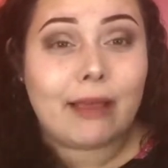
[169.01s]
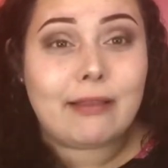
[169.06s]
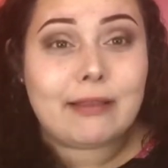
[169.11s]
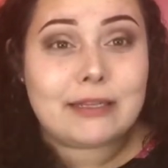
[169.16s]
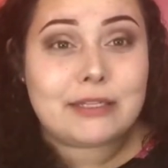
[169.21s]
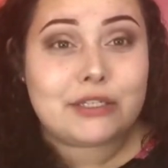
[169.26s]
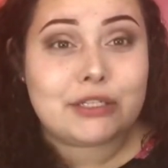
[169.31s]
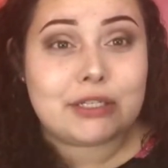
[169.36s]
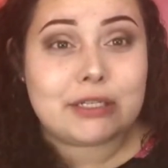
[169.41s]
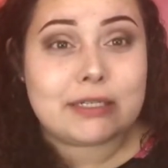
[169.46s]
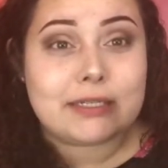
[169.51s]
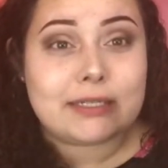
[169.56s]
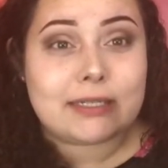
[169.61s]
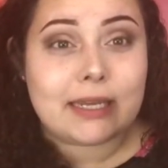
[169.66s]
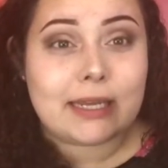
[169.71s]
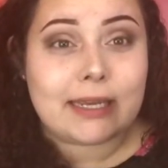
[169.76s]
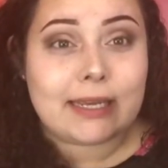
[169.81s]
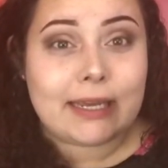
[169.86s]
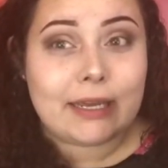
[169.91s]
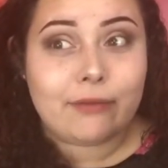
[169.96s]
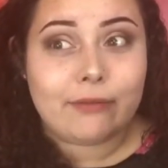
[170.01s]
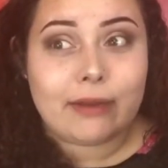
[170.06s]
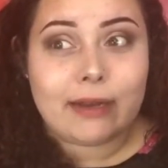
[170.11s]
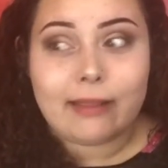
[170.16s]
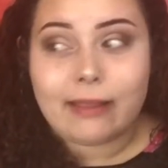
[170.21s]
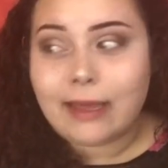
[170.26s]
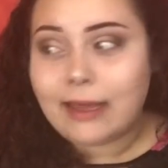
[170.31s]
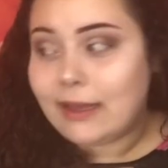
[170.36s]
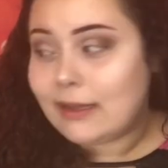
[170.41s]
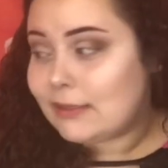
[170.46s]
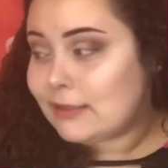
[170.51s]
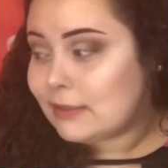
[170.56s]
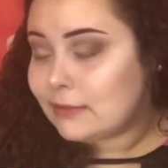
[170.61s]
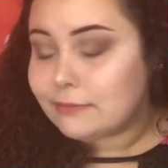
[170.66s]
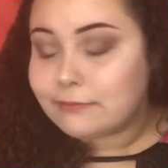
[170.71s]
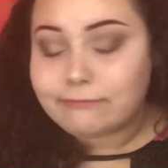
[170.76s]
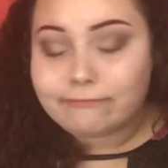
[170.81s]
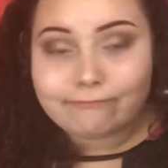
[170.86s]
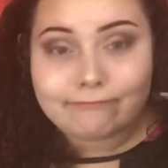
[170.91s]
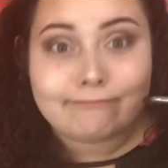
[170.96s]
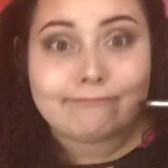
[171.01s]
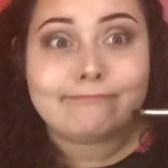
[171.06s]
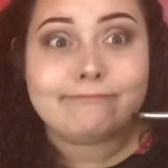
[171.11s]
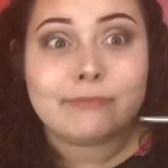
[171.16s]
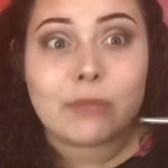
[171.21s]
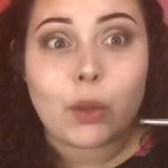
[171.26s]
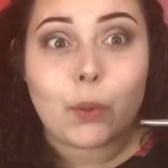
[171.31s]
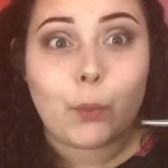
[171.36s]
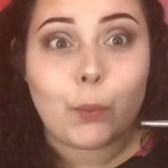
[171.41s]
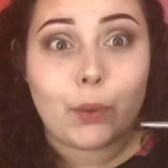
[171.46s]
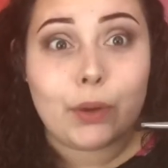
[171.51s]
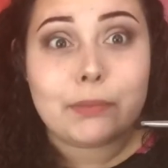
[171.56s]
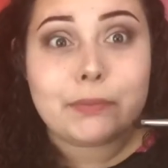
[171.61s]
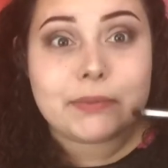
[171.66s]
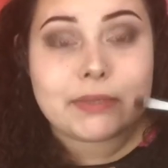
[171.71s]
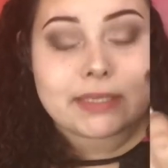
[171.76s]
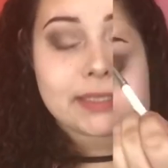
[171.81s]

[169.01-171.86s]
let's just get rid of that. Whoops.